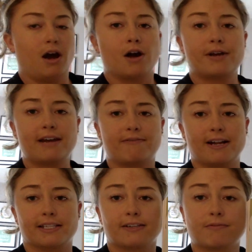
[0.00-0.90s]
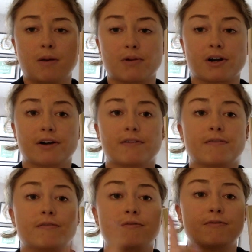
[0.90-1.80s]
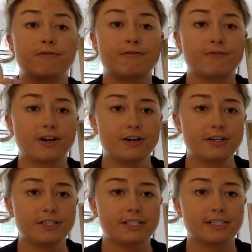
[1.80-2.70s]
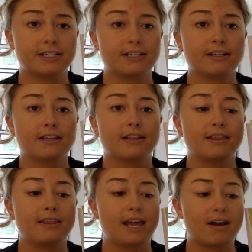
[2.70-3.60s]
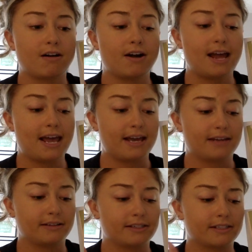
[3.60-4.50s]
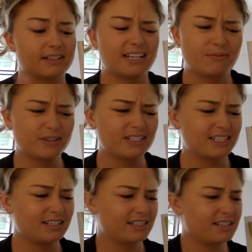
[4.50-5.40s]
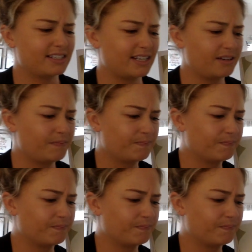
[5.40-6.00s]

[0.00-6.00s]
Okay, friends, remember, first, they are eggs. Is that what the sentence said?